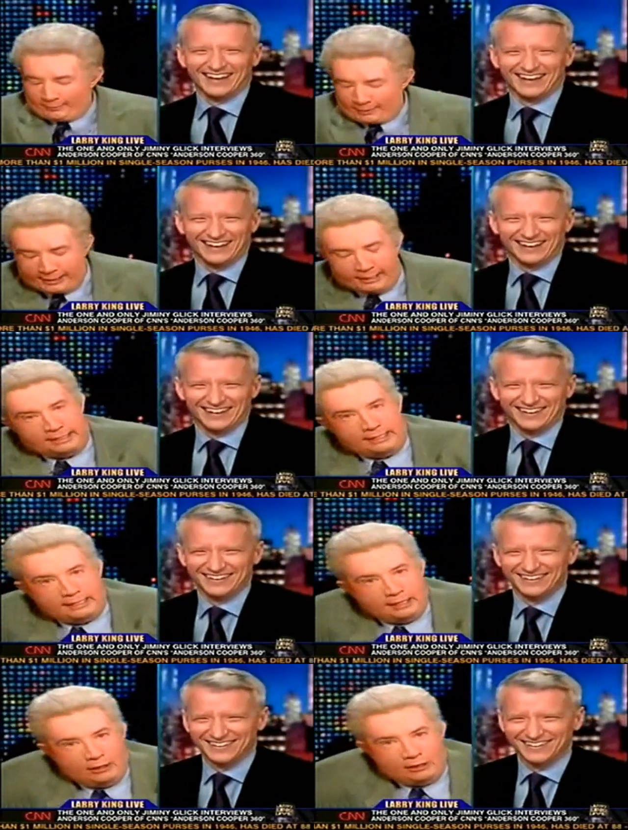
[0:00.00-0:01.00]
Speaker 1: I mean, it's, it
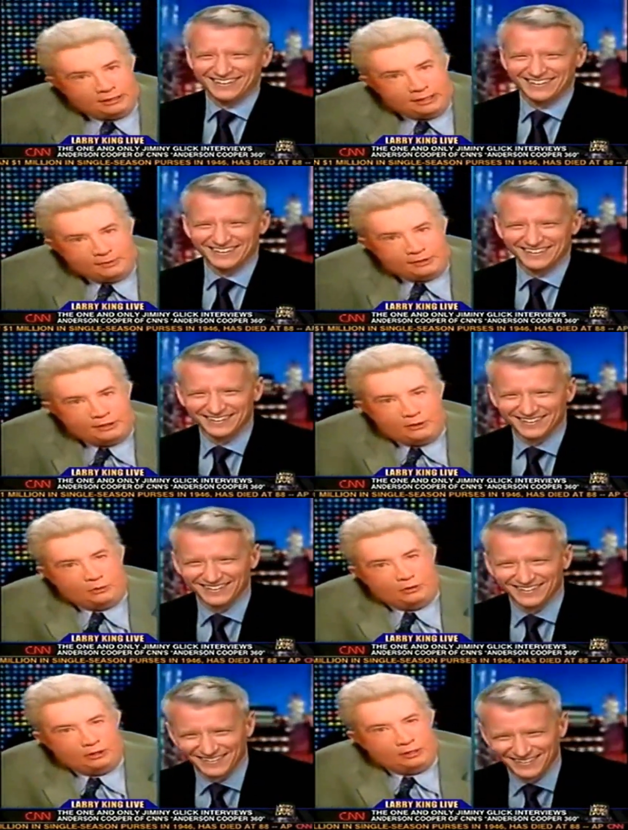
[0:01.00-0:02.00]
all seems
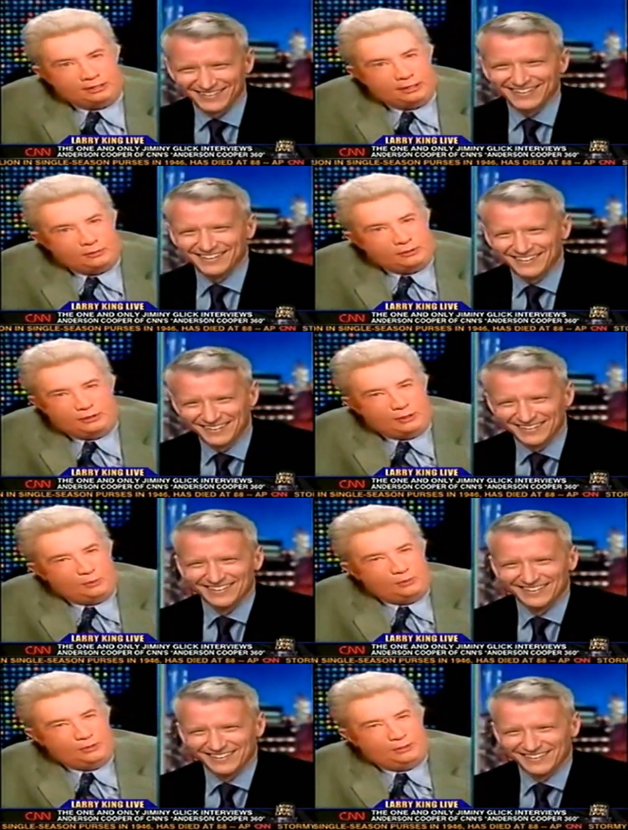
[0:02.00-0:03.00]
so, so,
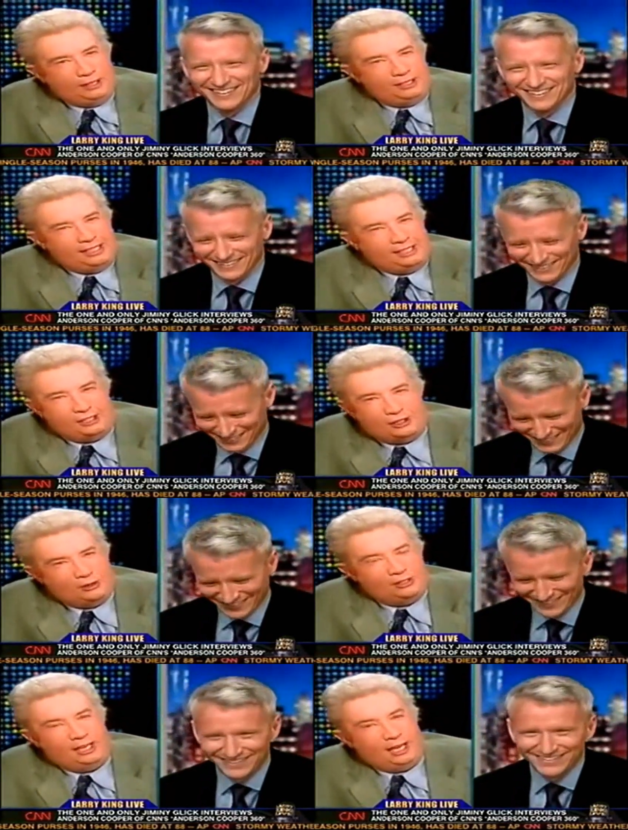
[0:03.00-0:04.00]
so, such a
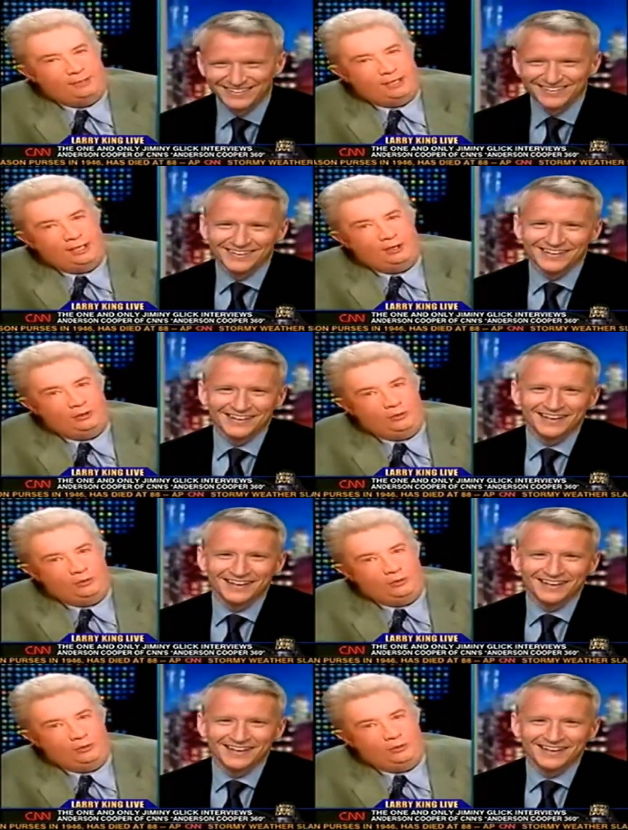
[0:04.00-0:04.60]
short time ago.